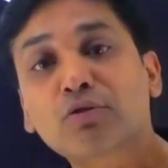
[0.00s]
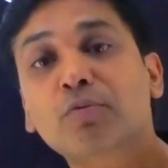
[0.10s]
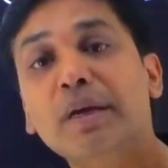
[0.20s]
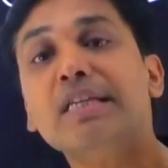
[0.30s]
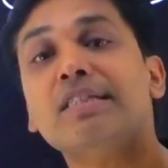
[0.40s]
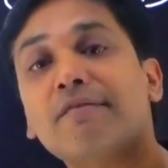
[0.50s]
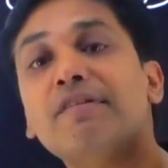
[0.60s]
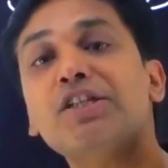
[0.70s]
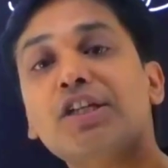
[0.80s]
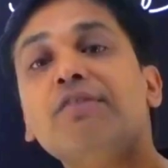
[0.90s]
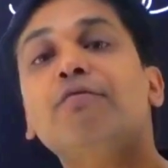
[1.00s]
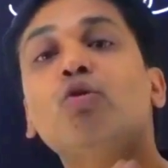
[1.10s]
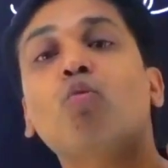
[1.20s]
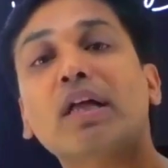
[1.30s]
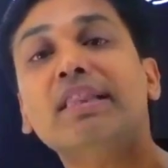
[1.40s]
be sufficient for
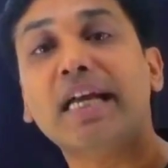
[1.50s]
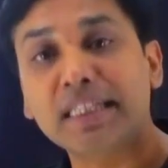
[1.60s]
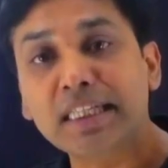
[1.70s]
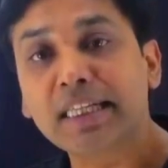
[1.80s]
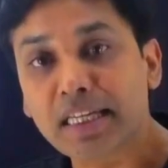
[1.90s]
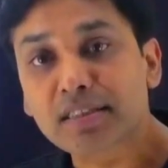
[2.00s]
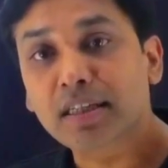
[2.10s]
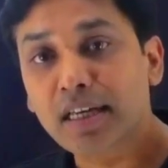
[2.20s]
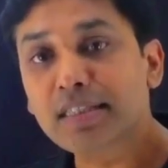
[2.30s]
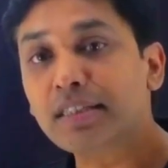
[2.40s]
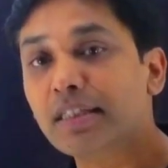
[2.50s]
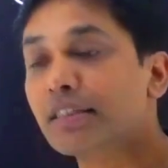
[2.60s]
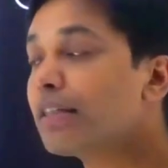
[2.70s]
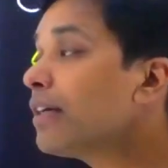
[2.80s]
190 days, isn't it?